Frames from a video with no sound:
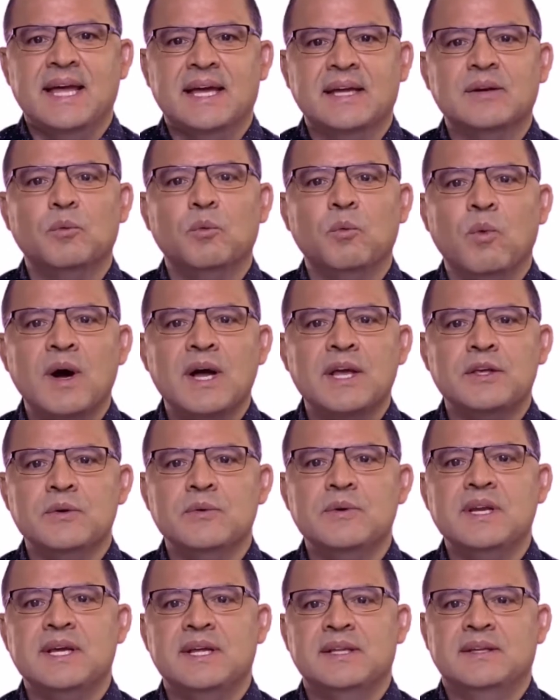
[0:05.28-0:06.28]
and what
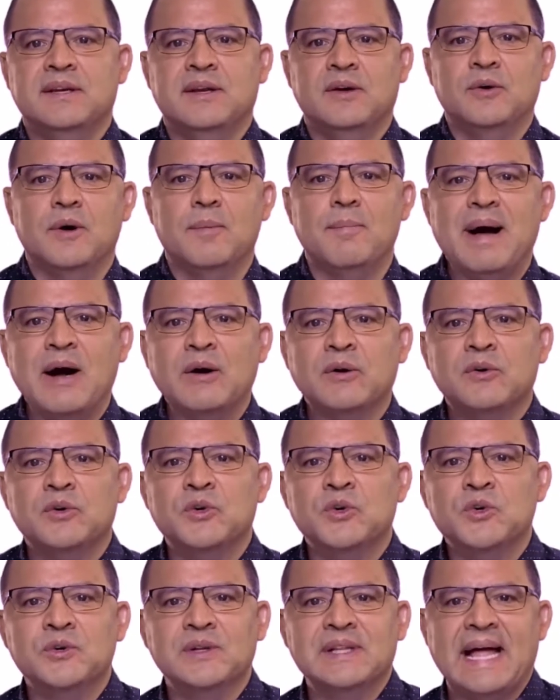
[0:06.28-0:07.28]
you need to know about
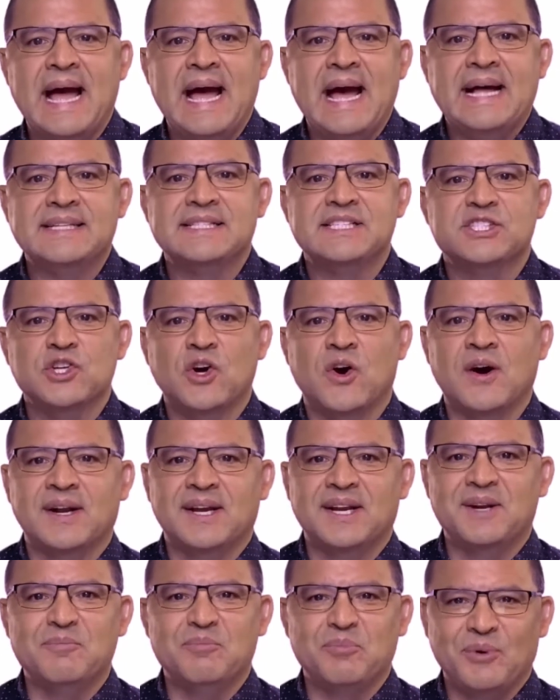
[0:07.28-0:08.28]
Google Ads
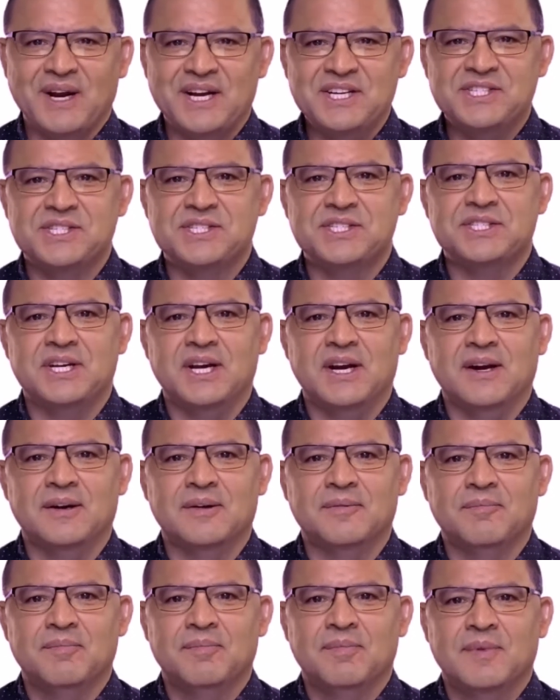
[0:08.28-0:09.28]
Target Impression
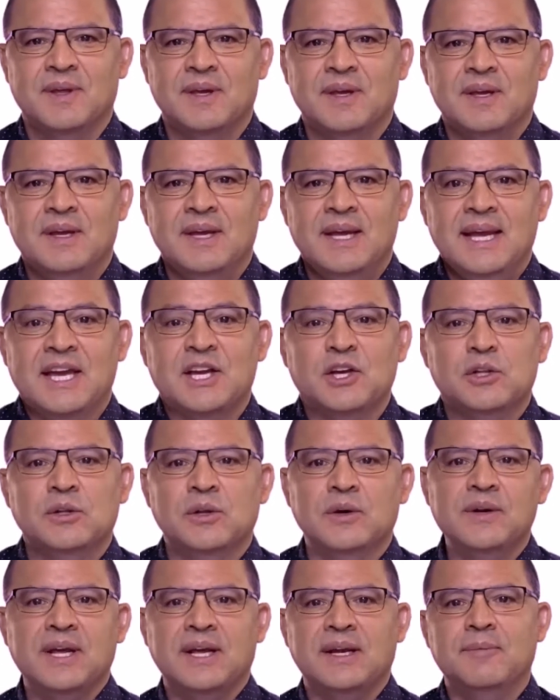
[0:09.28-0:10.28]
Share,
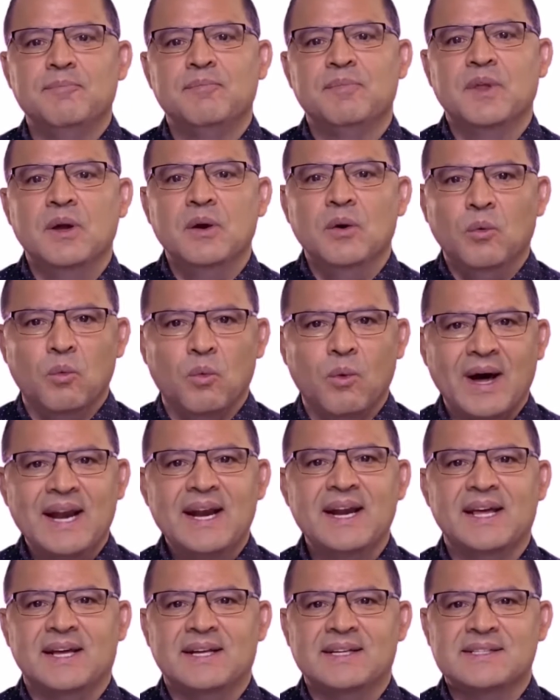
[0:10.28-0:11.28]
including what
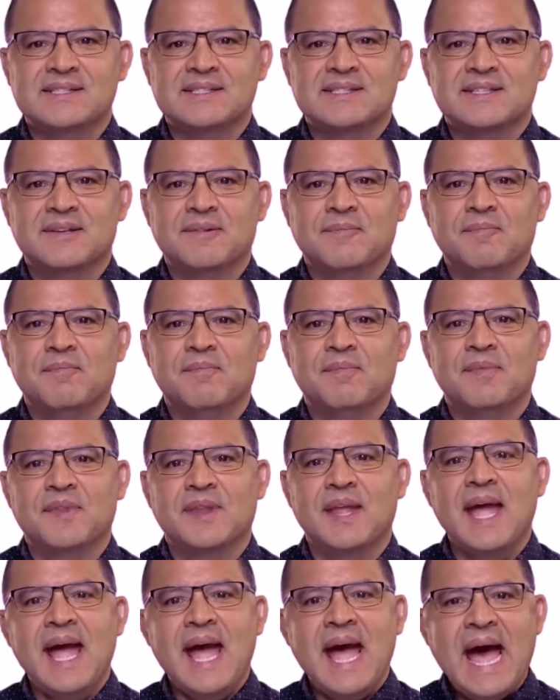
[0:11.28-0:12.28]
it is,
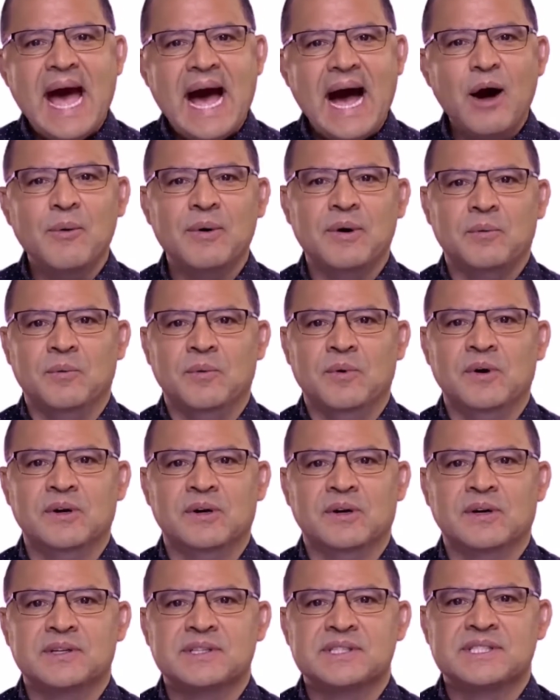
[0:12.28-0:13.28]
how it
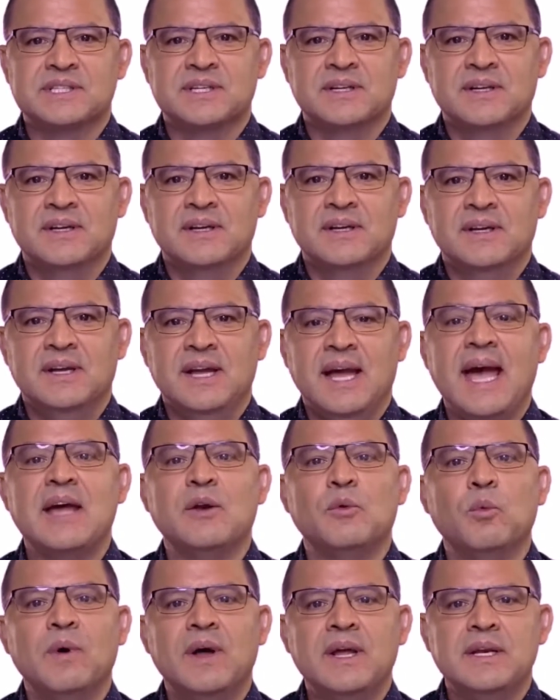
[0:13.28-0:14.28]
works,
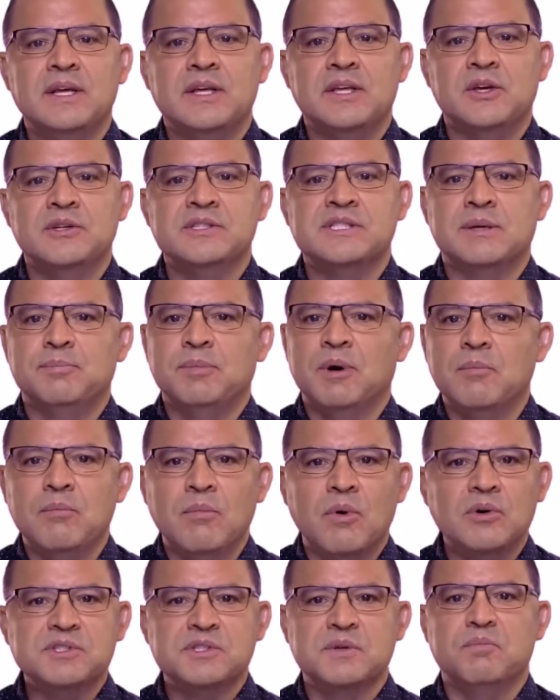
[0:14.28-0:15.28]
and when to use it, but
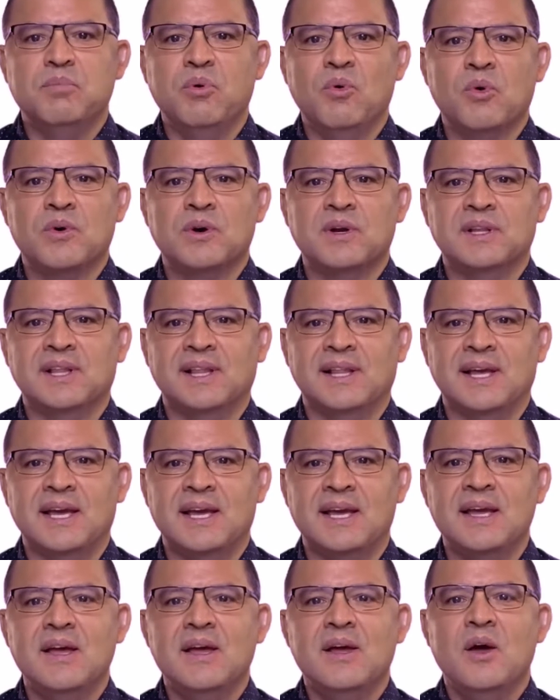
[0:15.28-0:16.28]
most
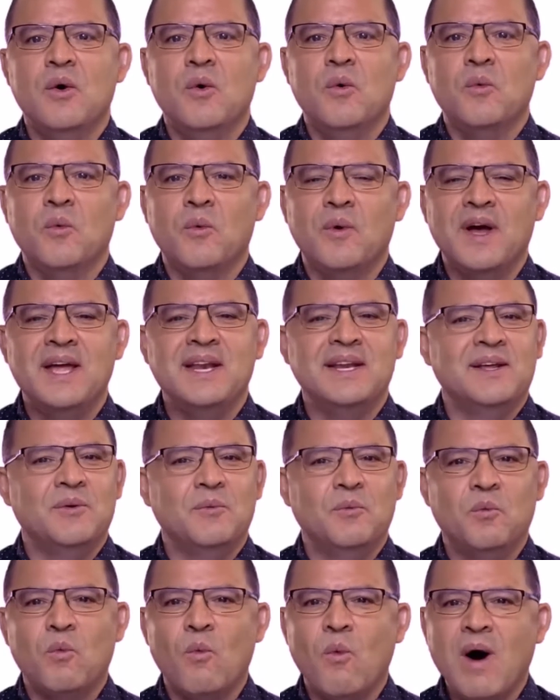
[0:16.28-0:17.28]
importantly, when
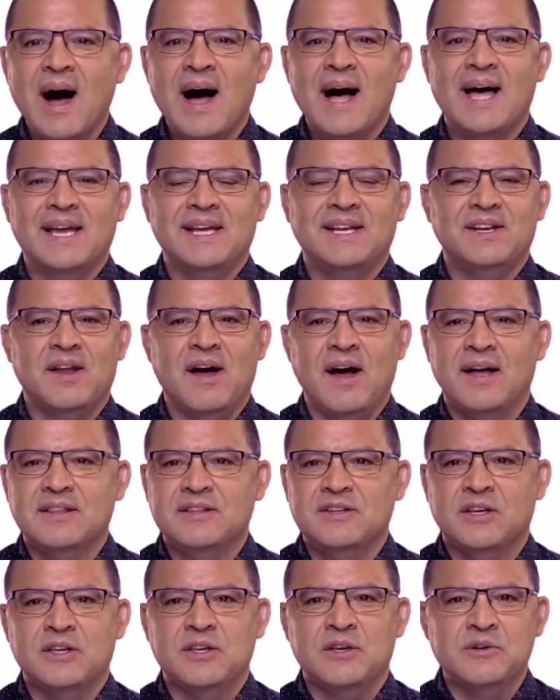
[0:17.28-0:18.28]
and why
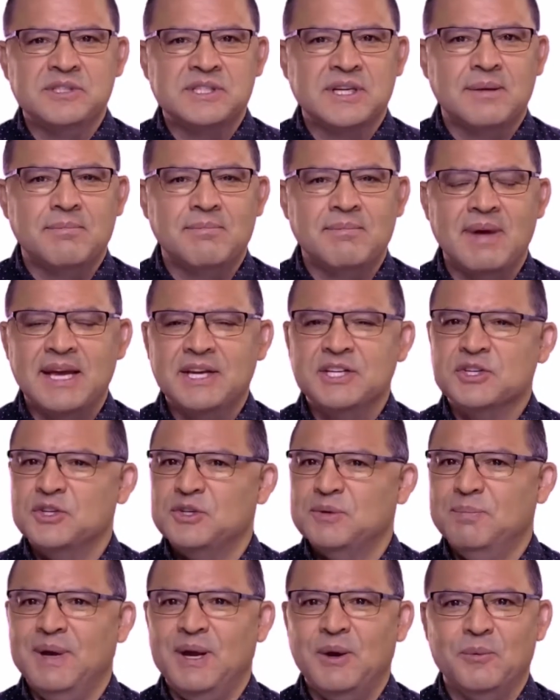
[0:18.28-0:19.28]
not to use it. Make sure
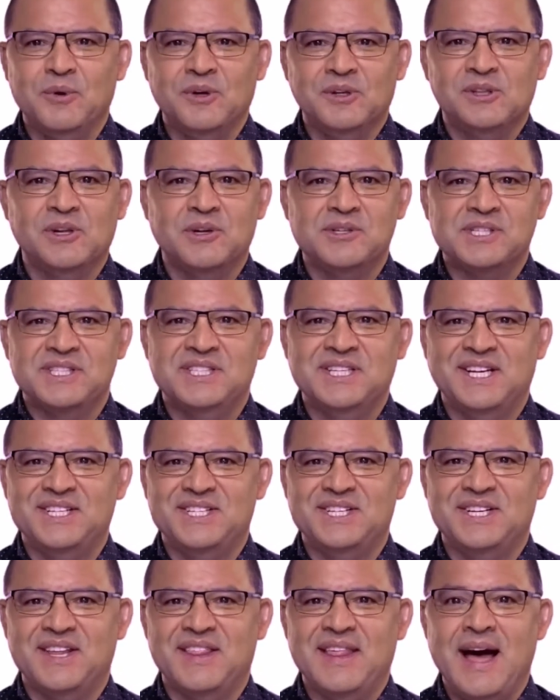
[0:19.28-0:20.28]
you pay real close
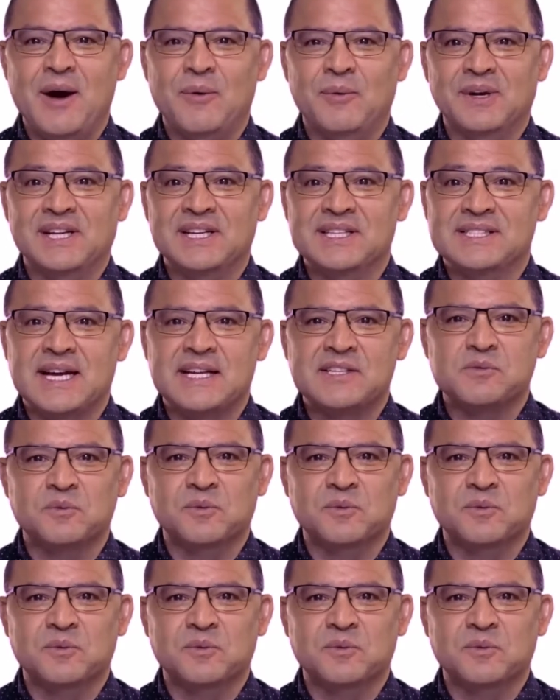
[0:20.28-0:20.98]
attention to that one because that's